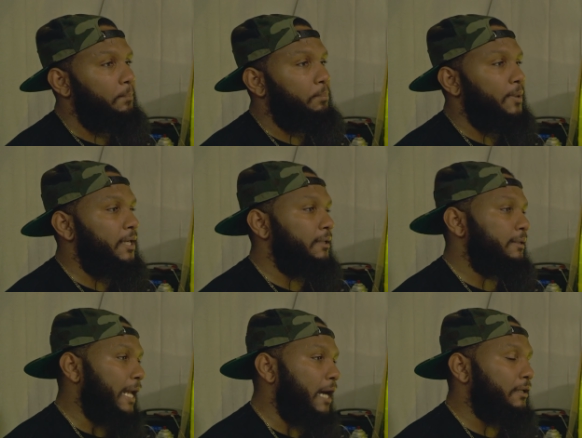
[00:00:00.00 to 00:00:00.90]
But
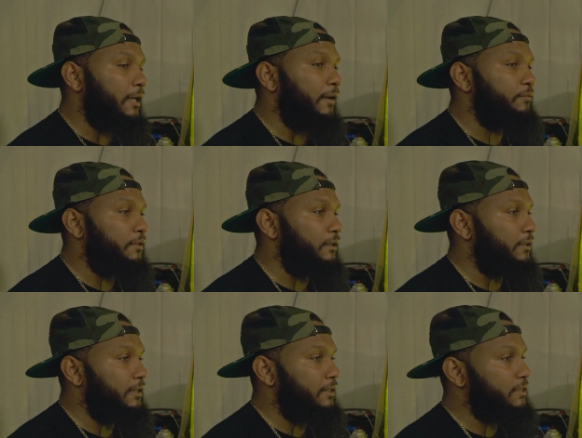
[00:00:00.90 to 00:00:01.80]
now that
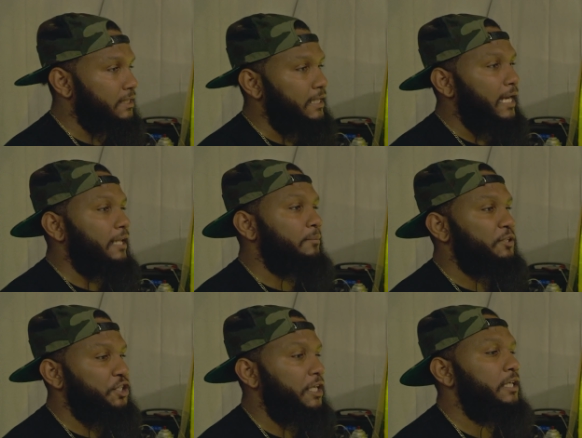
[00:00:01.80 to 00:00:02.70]
I've seen how the
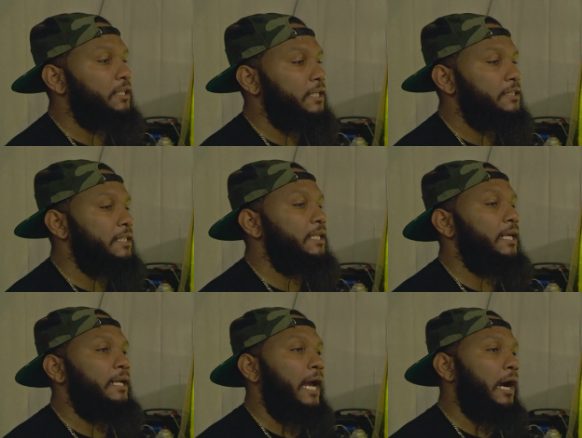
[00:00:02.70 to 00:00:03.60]
machine does
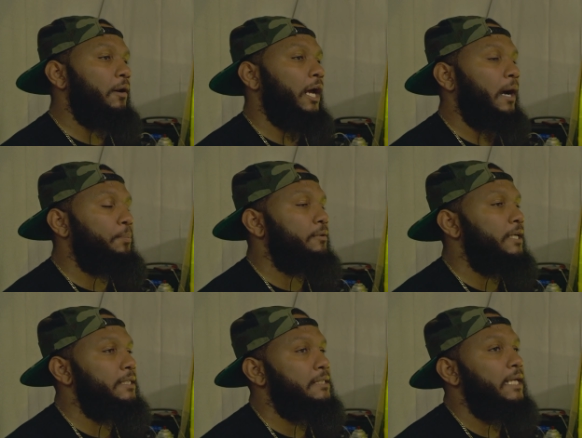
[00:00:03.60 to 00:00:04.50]
it and how it
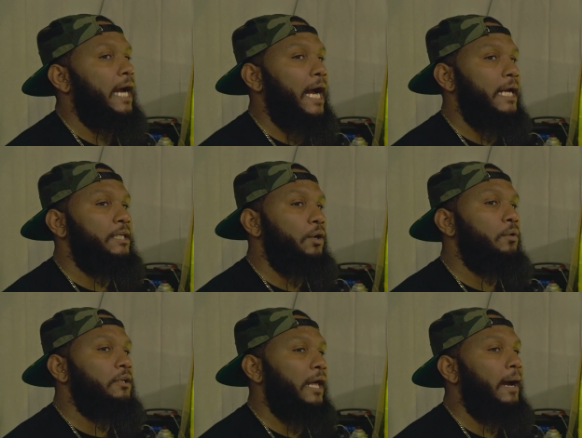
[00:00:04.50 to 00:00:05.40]
operates, I
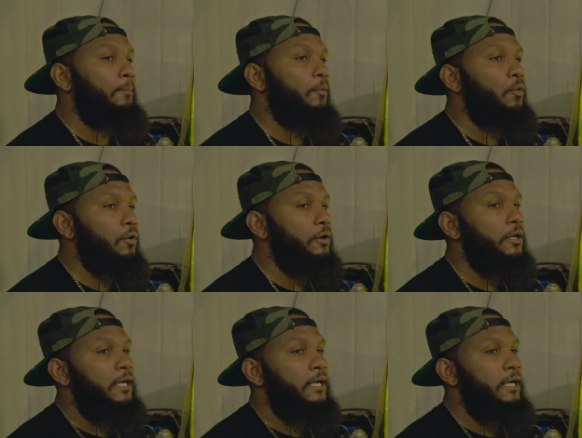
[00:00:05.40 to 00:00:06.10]
know a lot more.